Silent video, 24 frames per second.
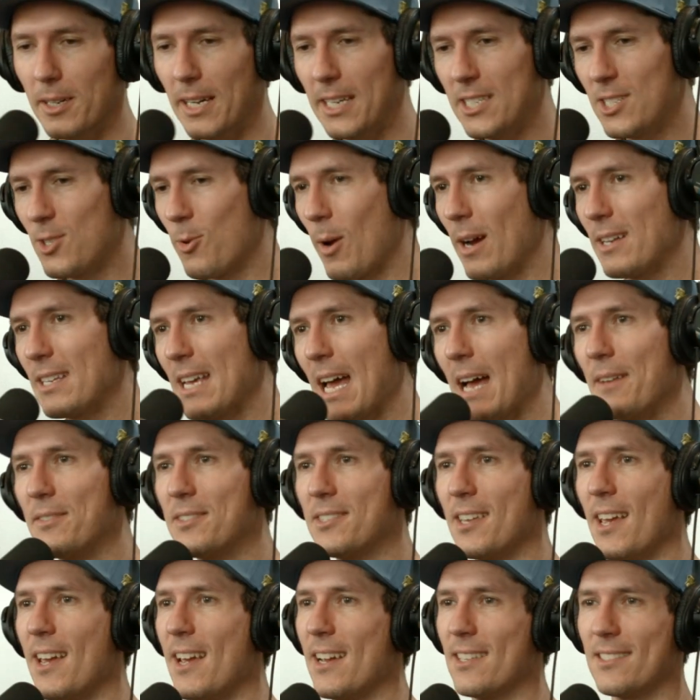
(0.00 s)
It's great to have
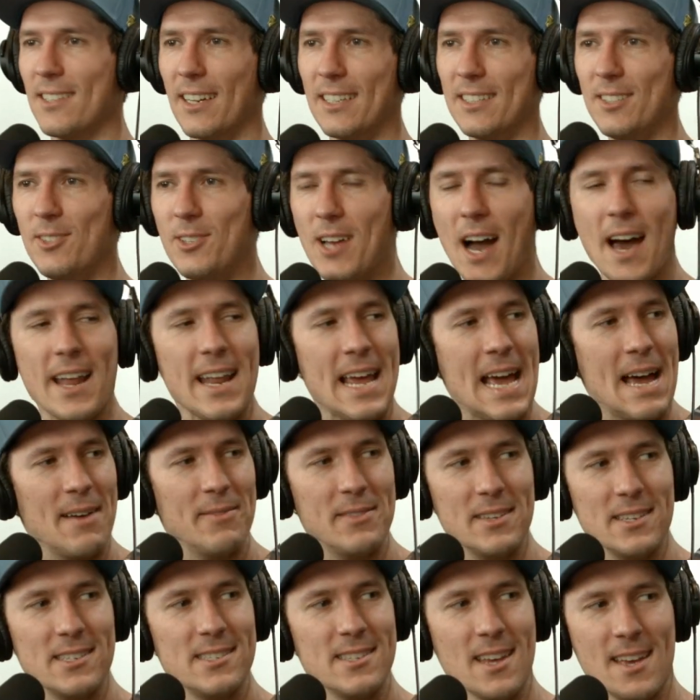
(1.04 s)
sayings like you got to have
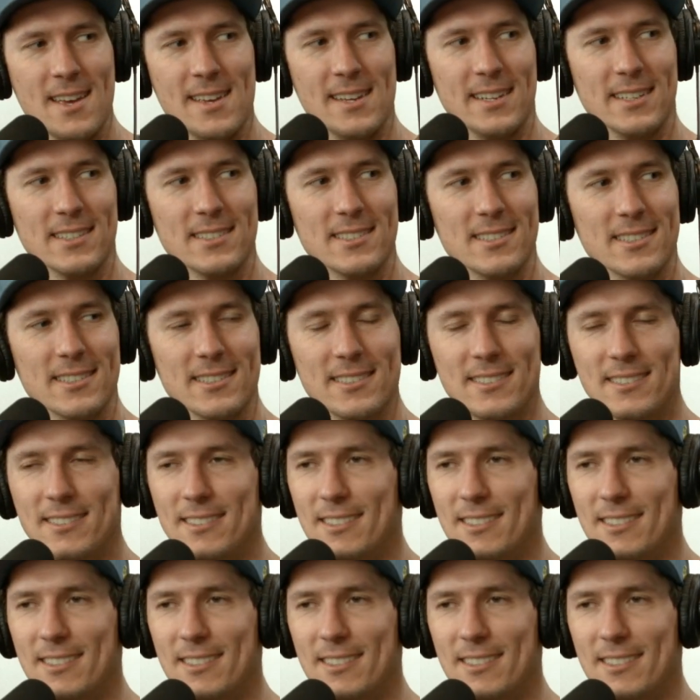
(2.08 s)
these sayings, dude.